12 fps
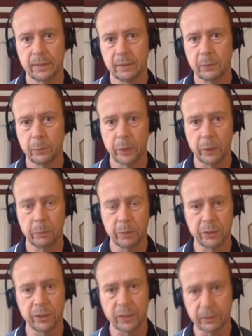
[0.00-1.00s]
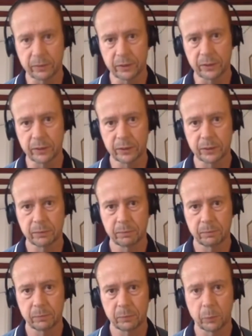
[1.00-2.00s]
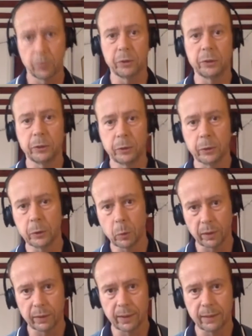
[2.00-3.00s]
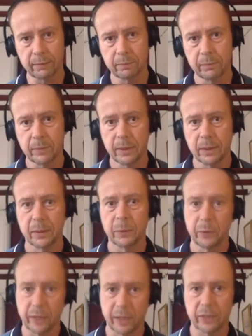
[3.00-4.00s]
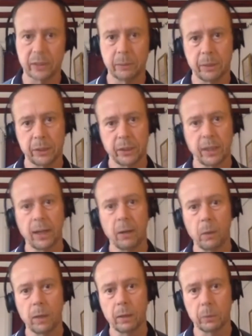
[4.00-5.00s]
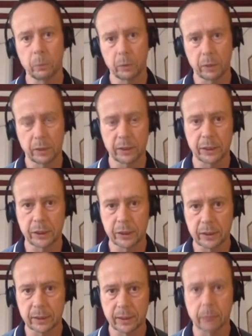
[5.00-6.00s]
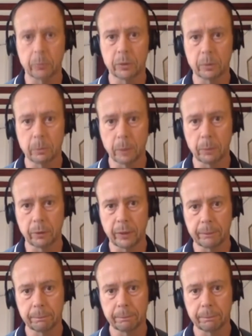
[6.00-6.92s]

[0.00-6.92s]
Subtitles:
We don't measure governance, although you could call it that. We actually measure how well an organization is able to murmurate.